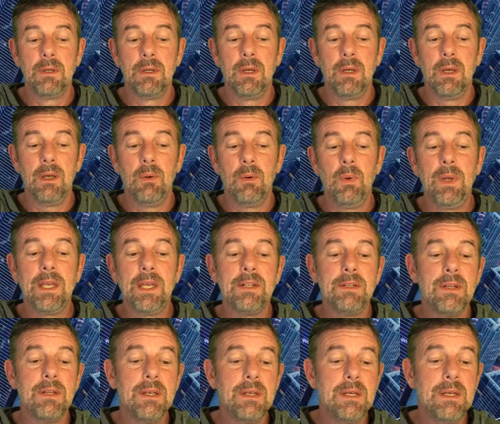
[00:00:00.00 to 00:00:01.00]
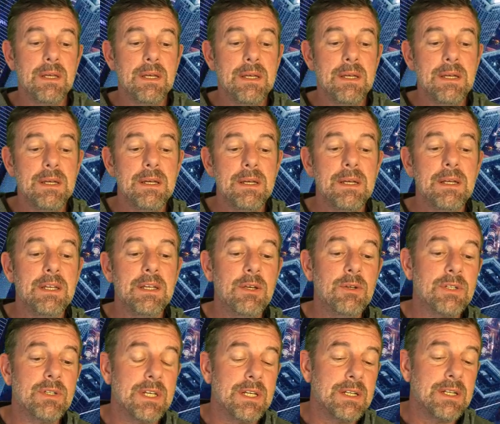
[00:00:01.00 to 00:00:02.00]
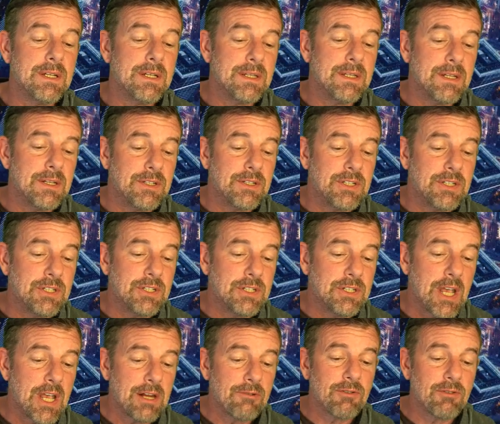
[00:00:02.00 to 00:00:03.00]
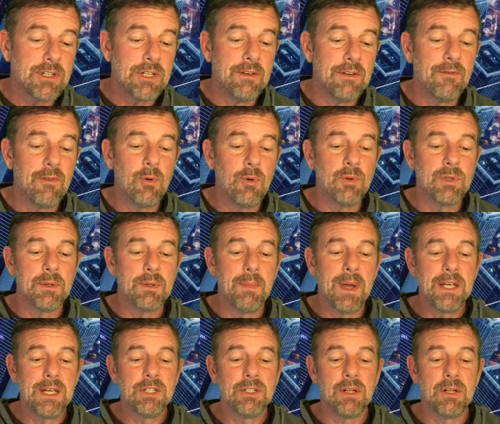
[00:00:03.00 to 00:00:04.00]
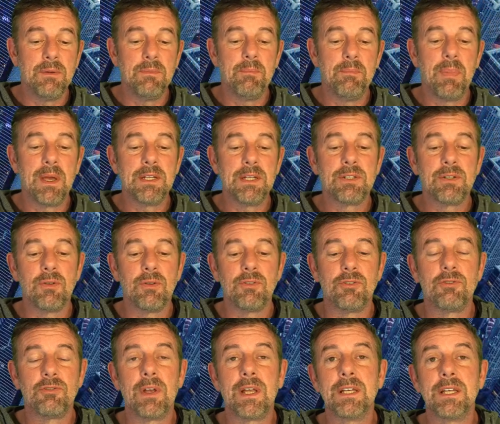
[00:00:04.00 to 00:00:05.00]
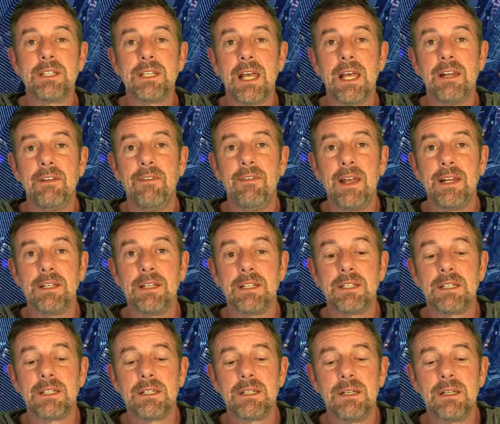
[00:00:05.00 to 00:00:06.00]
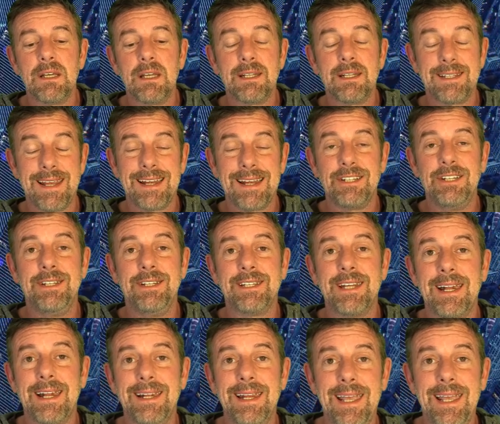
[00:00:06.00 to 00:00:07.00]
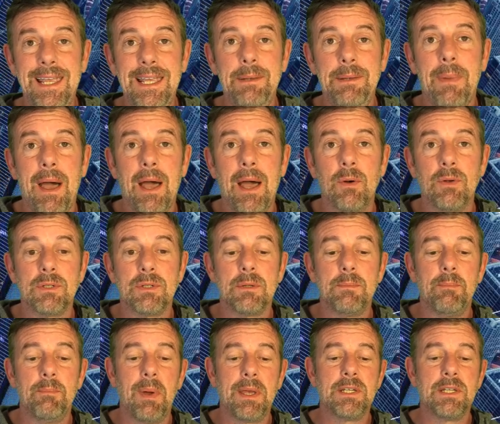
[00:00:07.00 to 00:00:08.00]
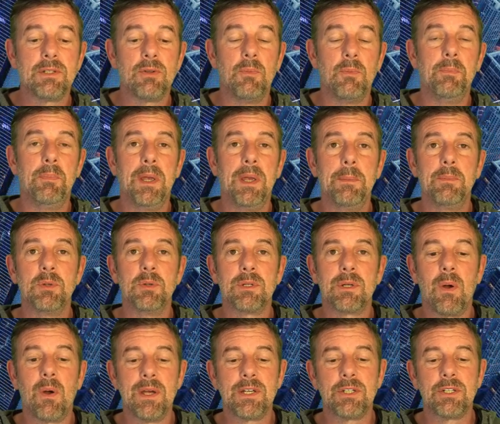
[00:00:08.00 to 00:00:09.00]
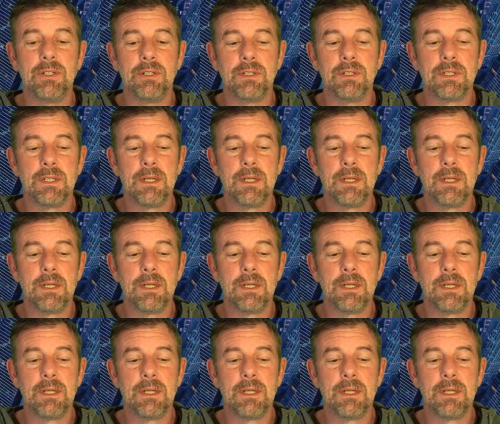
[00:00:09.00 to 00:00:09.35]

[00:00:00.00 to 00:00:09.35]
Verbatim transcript: We can use it generative automation based on triggers and events. It can actually send emails based on people's questions.